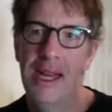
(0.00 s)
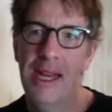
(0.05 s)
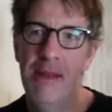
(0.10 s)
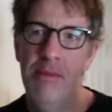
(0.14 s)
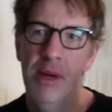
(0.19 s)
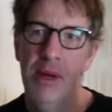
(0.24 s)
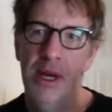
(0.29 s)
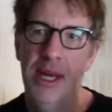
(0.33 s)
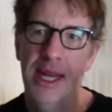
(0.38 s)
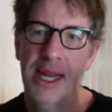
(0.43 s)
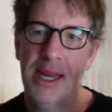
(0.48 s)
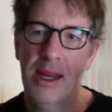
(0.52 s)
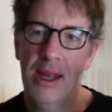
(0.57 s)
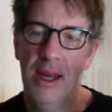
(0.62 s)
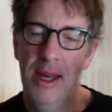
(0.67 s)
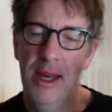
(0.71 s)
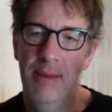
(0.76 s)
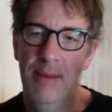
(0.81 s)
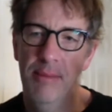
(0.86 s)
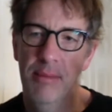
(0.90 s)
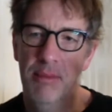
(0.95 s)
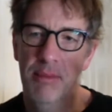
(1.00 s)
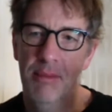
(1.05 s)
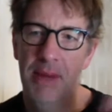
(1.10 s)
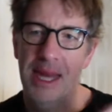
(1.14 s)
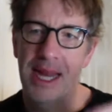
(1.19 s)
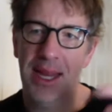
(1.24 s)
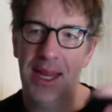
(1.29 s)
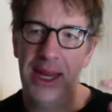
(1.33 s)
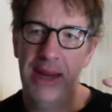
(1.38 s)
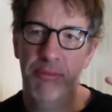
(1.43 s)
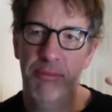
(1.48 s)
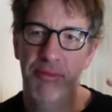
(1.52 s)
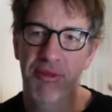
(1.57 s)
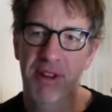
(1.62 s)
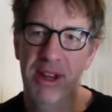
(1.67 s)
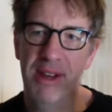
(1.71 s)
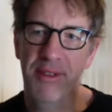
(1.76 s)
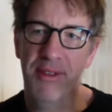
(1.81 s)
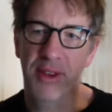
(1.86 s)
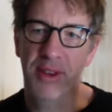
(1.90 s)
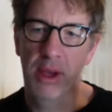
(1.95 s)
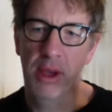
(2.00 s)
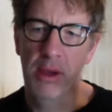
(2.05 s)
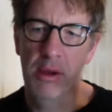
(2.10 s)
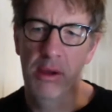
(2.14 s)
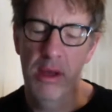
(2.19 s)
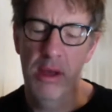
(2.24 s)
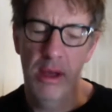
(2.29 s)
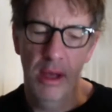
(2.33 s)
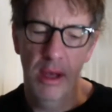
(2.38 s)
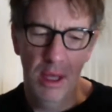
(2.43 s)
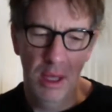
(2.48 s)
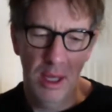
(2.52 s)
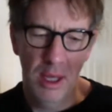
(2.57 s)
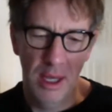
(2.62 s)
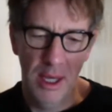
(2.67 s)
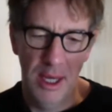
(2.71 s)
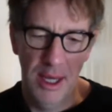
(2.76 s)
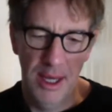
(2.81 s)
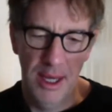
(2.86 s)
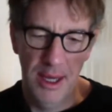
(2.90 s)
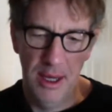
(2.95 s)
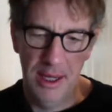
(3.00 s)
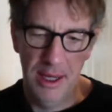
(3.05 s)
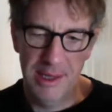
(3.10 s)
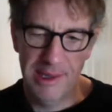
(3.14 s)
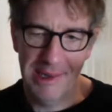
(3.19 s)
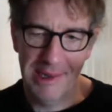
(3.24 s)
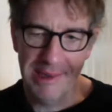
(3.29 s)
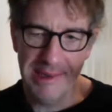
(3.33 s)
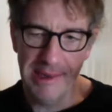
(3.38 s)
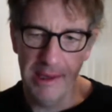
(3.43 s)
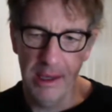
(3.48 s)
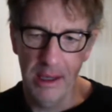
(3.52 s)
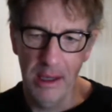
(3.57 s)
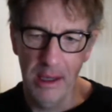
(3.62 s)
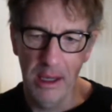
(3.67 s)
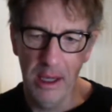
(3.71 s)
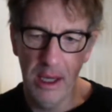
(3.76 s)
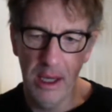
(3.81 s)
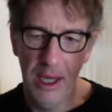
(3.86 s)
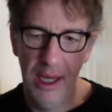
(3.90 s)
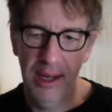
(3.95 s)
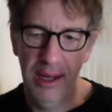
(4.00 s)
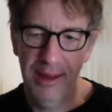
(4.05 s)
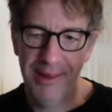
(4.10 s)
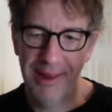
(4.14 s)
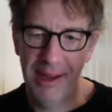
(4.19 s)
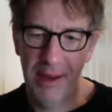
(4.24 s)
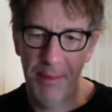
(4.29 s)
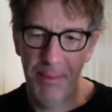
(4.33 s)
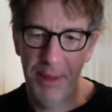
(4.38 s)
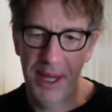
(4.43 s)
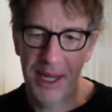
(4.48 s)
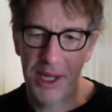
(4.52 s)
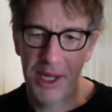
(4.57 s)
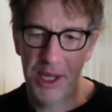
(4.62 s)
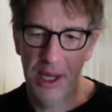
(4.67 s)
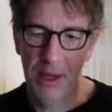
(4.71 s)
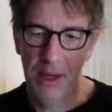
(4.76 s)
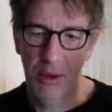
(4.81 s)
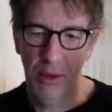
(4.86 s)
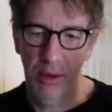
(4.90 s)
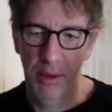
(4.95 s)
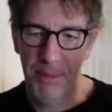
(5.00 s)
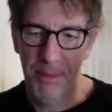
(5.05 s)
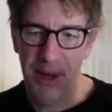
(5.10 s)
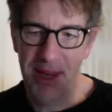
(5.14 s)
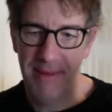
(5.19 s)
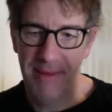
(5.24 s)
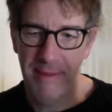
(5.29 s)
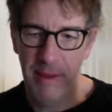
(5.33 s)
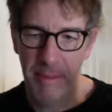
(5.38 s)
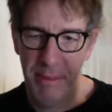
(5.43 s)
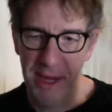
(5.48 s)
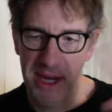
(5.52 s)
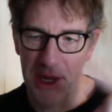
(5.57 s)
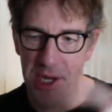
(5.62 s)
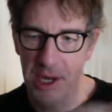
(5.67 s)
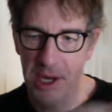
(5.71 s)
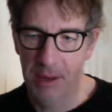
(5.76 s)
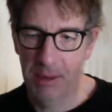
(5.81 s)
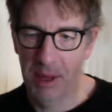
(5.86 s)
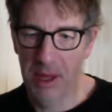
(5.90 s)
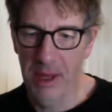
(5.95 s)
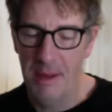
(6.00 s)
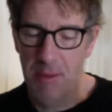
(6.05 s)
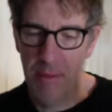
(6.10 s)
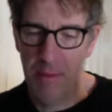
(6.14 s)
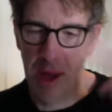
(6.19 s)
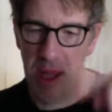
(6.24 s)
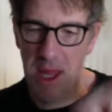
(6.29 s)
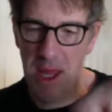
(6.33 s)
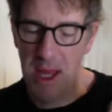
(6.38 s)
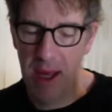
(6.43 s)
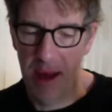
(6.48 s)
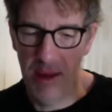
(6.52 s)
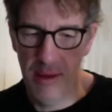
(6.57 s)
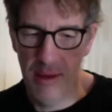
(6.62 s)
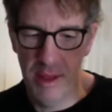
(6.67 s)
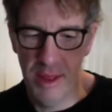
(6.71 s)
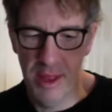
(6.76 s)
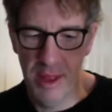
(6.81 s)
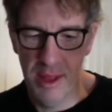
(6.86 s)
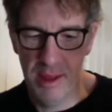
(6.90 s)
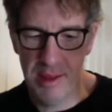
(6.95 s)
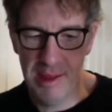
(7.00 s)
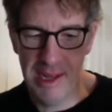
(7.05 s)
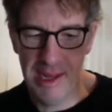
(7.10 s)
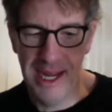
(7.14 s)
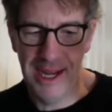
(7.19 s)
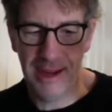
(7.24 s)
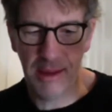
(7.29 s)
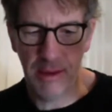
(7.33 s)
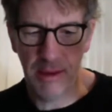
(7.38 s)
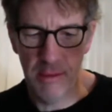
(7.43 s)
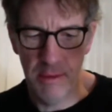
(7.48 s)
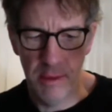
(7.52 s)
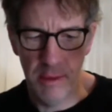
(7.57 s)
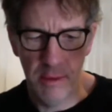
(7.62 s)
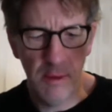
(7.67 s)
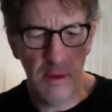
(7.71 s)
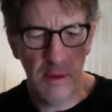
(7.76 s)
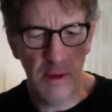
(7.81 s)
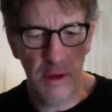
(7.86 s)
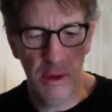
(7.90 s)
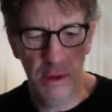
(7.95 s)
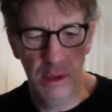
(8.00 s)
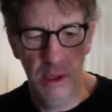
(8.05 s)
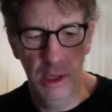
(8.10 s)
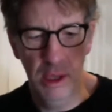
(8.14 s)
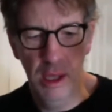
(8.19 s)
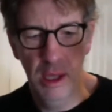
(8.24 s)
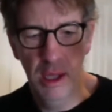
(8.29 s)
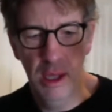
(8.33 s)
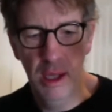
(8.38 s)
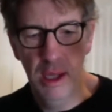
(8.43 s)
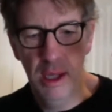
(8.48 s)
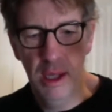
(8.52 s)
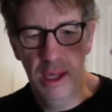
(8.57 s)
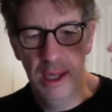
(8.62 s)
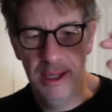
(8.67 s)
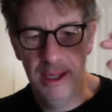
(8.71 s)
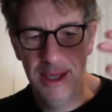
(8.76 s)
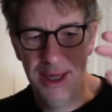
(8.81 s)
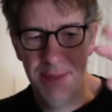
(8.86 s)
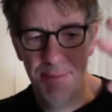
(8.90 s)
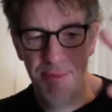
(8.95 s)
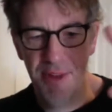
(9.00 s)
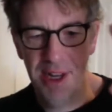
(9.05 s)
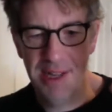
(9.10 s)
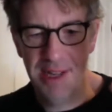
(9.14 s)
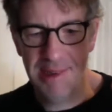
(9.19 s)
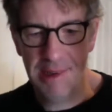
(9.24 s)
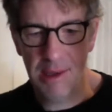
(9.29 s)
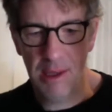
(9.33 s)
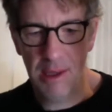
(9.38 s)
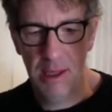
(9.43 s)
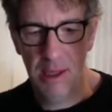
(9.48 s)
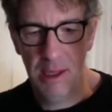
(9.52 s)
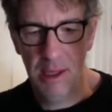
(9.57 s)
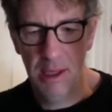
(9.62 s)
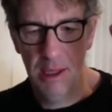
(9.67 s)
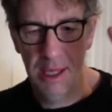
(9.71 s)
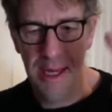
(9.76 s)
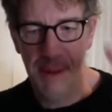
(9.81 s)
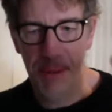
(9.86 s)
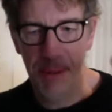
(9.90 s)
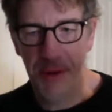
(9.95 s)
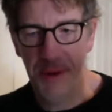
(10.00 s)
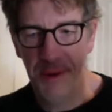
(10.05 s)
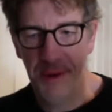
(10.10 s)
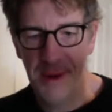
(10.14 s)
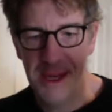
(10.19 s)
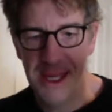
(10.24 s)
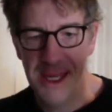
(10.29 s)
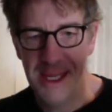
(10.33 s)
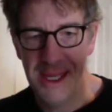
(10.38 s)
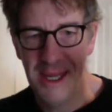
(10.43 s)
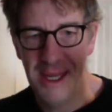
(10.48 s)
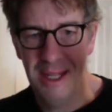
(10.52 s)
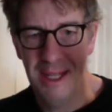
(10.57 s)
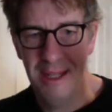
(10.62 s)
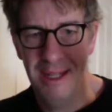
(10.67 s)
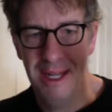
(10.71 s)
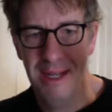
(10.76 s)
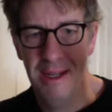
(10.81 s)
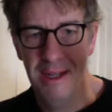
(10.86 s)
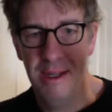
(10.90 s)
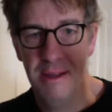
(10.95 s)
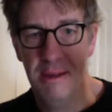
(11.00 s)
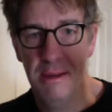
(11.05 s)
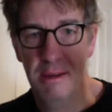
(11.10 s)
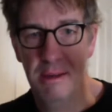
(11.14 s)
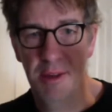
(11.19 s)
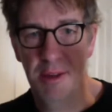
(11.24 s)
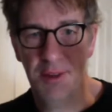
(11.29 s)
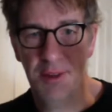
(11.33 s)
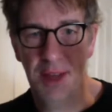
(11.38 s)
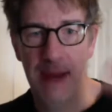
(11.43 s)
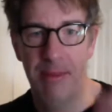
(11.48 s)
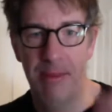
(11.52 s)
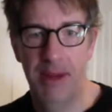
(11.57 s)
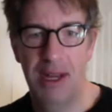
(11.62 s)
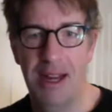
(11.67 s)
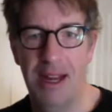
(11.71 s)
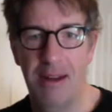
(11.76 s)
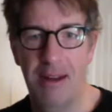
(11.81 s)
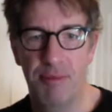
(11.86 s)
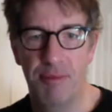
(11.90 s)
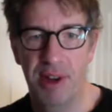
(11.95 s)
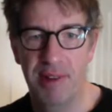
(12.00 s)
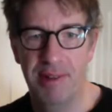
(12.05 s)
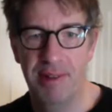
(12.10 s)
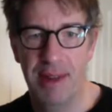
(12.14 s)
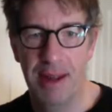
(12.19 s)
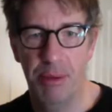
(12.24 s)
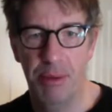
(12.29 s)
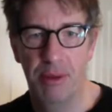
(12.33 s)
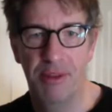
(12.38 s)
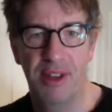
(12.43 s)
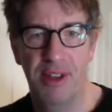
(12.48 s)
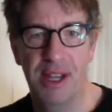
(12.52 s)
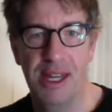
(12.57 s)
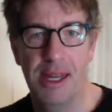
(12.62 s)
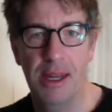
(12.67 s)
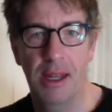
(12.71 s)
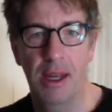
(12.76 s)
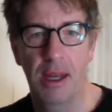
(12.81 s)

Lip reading: my Mac in preview, I just highlighted the picture or the bit of the picture with the select tool, and then pressed Apple C, and then I just came in here and pressed Apple V.